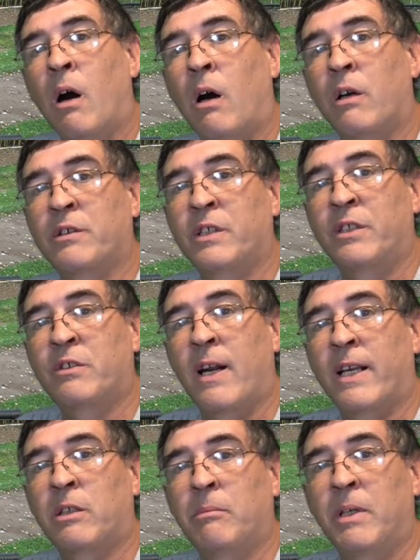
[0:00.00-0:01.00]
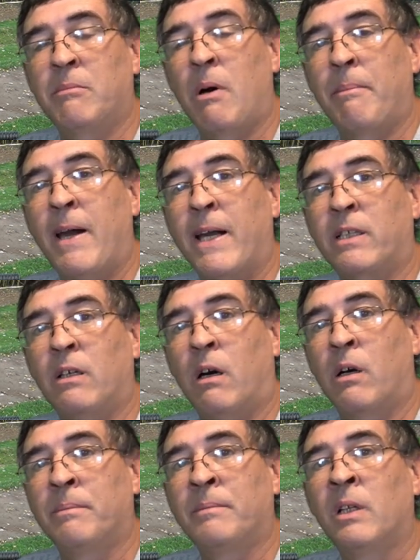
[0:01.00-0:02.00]
RC track to be in my
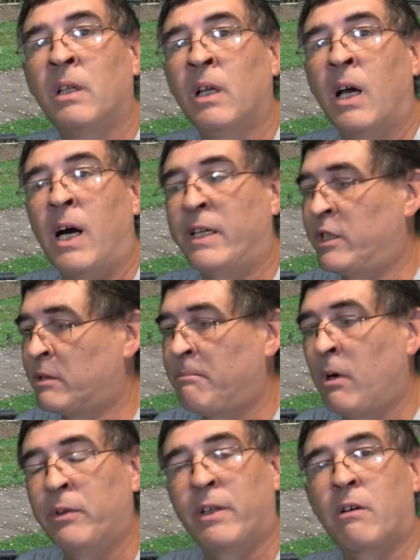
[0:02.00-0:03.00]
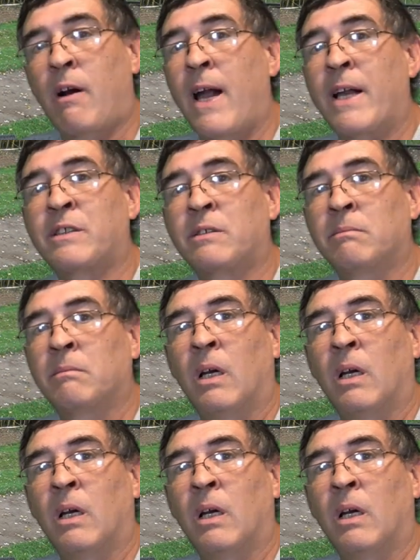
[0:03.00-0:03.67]
backyard. I just mowed the grass.